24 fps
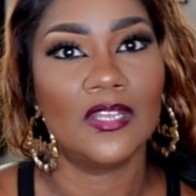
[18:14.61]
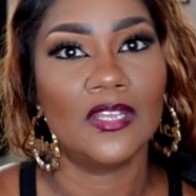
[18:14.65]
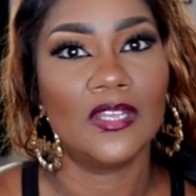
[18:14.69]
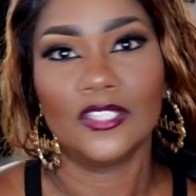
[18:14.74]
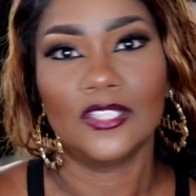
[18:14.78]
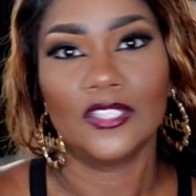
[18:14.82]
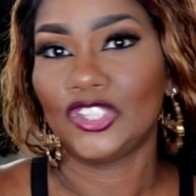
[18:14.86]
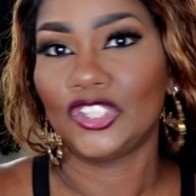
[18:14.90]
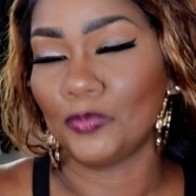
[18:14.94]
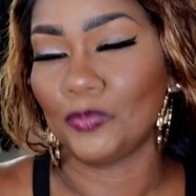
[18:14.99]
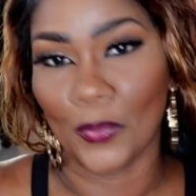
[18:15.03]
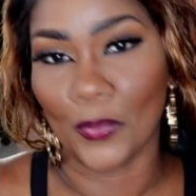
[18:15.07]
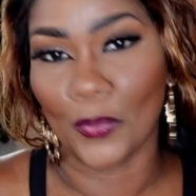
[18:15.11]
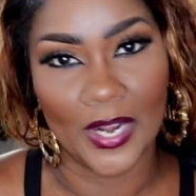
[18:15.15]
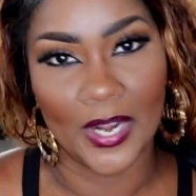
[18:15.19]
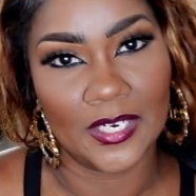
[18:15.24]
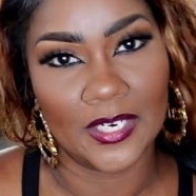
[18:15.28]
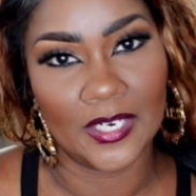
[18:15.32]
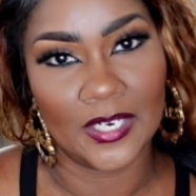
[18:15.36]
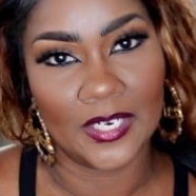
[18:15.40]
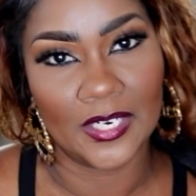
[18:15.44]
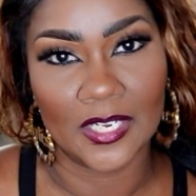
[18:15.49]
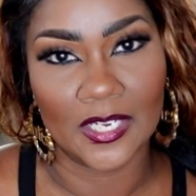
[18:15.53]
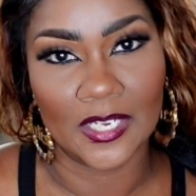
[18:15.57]

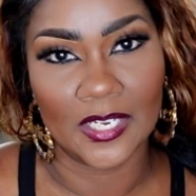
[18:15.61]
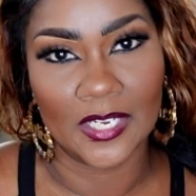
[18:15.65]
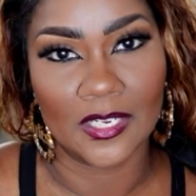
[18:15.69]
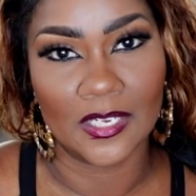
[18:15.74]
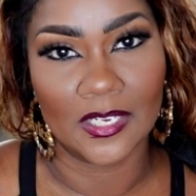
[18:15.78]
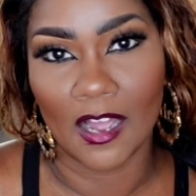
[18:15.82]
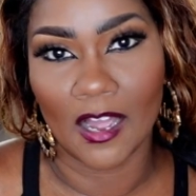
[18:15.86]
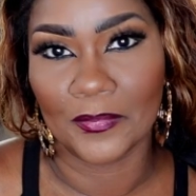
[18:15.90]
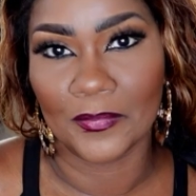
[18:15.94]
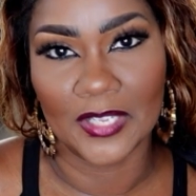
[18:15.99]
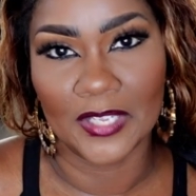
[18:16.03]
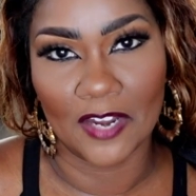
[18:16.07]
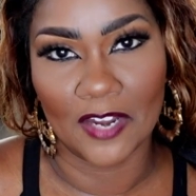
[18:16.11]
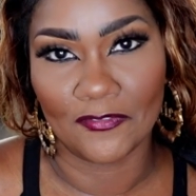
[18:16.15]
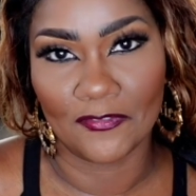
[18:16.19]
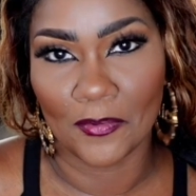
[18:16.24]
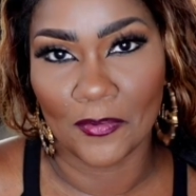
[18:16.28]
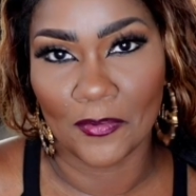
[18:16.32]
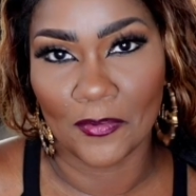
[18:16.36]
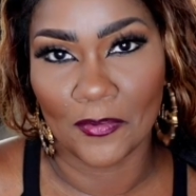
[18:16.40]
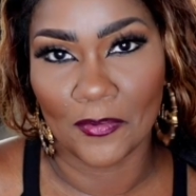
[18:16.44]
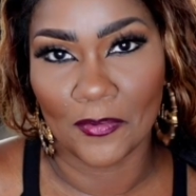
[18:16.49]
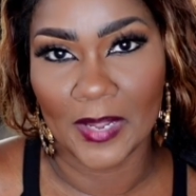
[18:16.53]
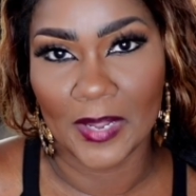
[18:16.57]
spreading the
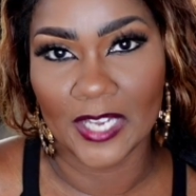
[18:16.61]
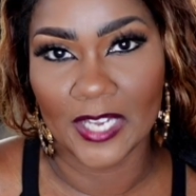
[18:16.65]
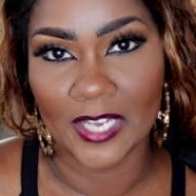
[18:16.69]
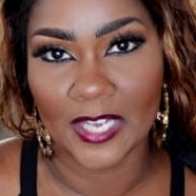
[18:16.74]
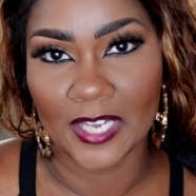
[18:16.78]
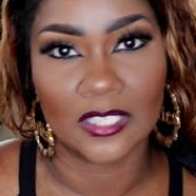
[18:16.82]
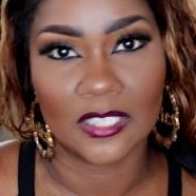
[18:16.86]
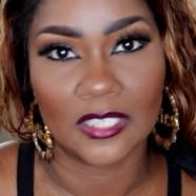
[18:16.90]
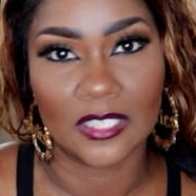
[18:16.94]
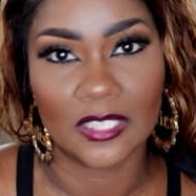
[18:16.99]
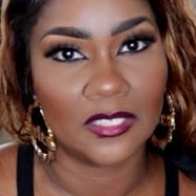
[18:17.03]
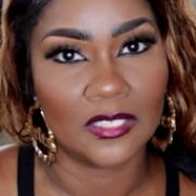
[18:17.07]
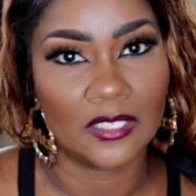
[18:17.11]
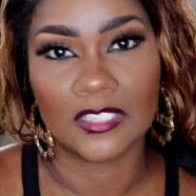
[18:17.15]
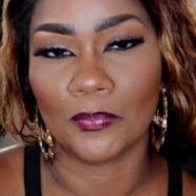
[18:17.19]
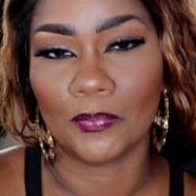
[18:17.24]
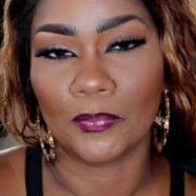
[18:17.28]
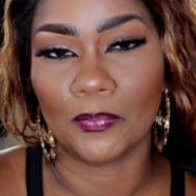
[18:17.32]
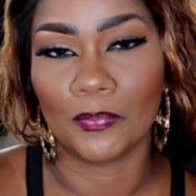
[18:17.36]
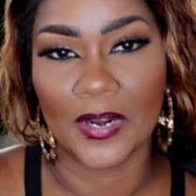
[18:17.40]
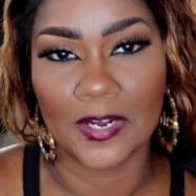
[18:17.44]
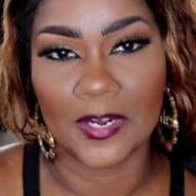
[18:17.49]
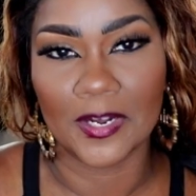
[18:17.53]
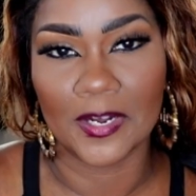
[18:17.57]
information and
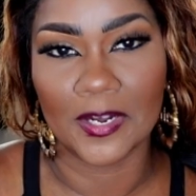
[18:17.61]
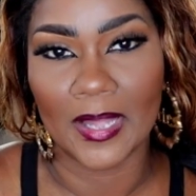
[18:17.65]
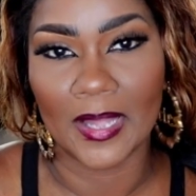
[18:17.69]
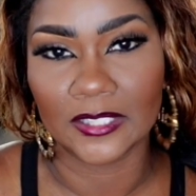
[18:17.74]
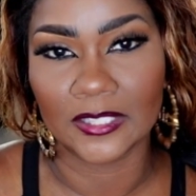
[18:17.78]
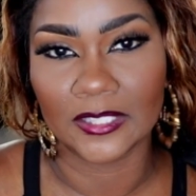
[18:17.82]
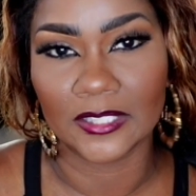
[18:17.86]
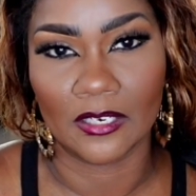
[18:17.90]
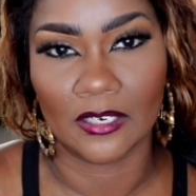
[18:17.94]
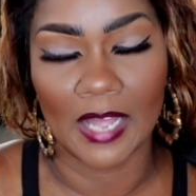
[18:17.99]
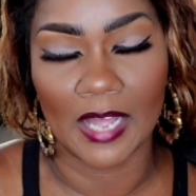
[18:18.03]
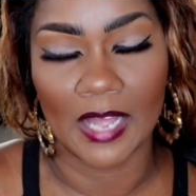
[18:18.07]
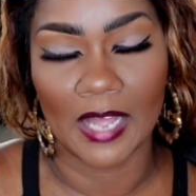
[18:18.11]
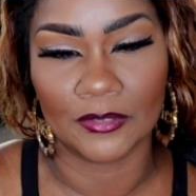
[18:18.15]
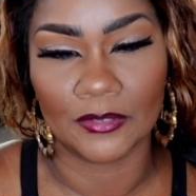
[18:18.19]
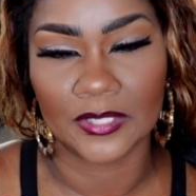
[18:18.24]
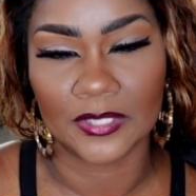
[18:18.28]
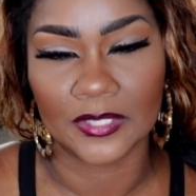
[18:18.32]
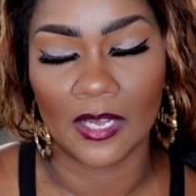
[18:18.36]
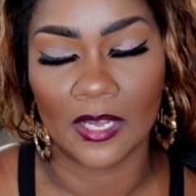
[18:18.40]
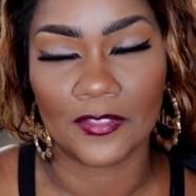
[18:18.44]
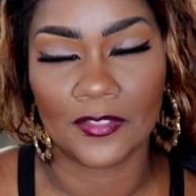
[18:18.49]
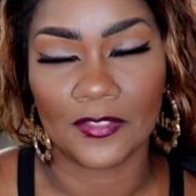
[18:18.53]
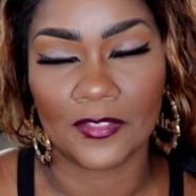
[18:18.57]
spreading my channel out
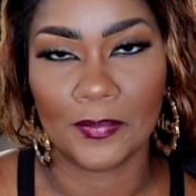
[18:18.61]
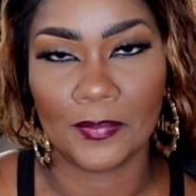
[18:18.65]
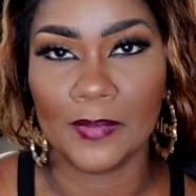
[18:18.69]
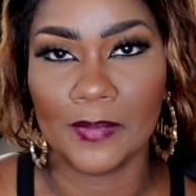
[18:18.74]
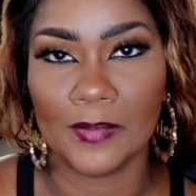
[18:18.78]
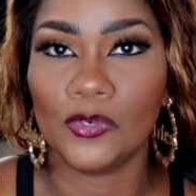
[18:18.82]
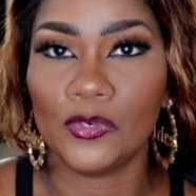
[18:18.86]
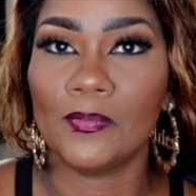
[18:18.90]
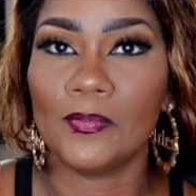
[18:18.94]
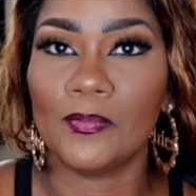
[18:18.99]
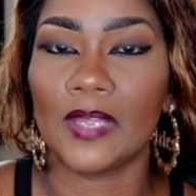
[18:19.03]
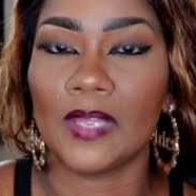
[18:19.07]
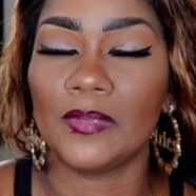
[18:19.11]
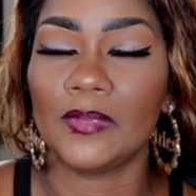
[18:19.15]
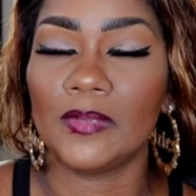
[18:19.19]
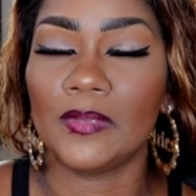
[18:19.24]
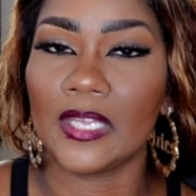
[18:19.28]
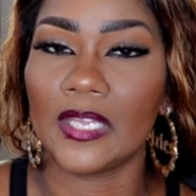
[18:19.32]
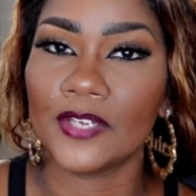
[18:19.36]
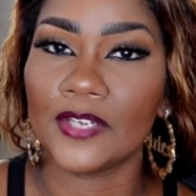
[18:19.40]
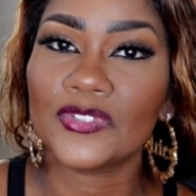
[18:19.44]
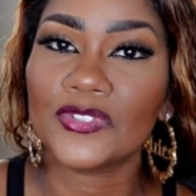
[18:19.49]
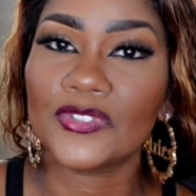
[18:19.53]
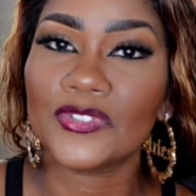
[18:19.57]
to other people who may be
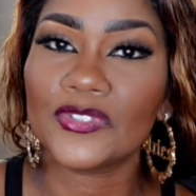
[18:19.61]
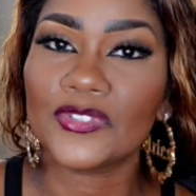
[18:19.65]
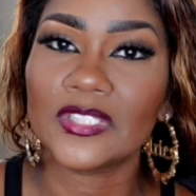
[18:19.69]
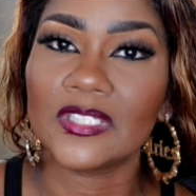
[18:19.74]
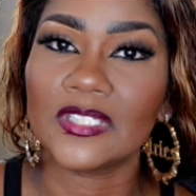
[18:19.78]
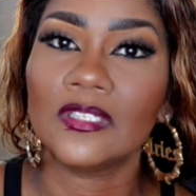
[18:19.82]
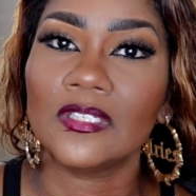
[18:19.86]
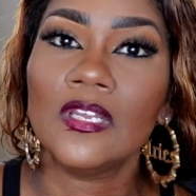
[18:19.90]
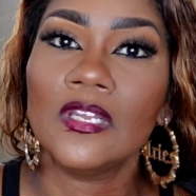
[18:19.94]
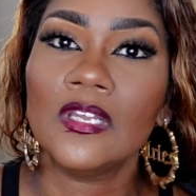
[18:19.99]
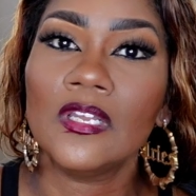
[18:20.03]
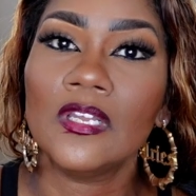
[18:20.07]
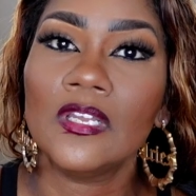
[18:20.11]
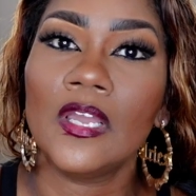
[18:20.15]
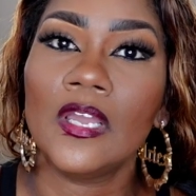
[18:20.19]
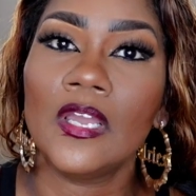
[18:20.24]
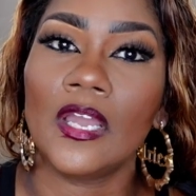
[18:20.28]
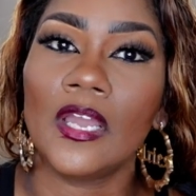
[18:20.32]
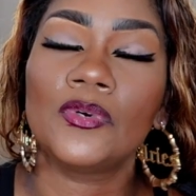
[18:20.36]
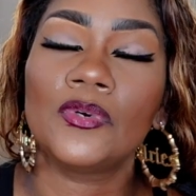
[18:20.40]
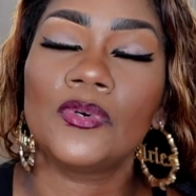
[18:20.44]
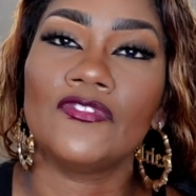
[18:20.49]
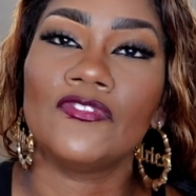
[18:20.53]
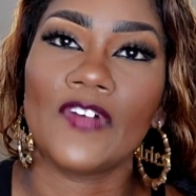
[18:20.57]
interested
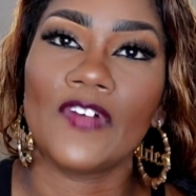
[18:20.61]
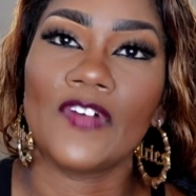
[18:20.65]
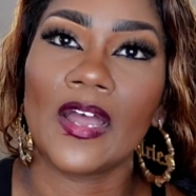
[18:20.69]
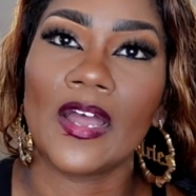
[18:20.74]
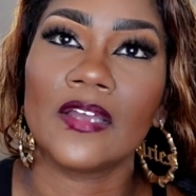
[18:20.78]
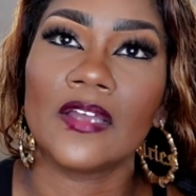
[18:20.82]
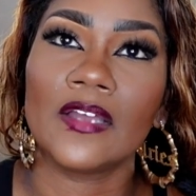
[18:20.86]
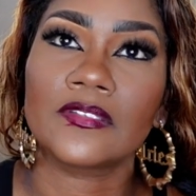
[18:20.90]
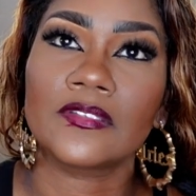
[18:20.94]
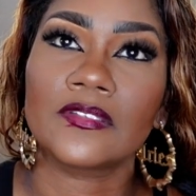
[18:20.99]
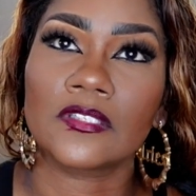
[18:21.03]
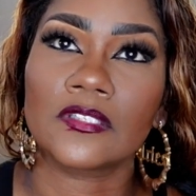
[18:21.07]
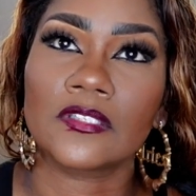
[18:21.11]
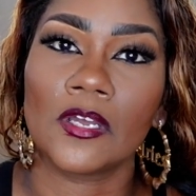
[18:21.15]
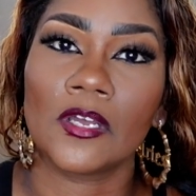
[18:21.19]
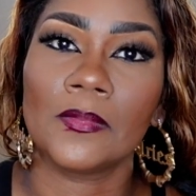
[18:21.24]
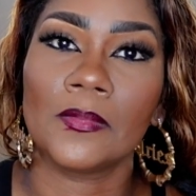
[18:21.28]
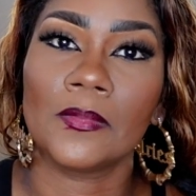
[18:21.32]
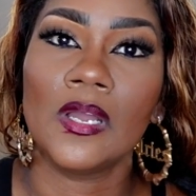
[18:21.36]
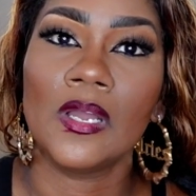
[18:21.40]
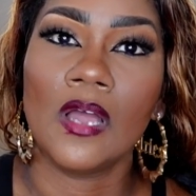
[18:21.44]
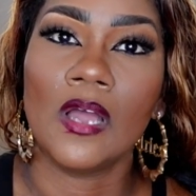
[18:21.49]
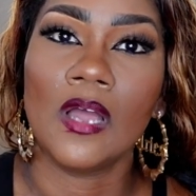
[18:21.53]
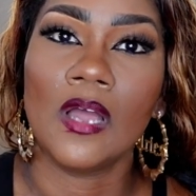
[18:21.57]
and who can find some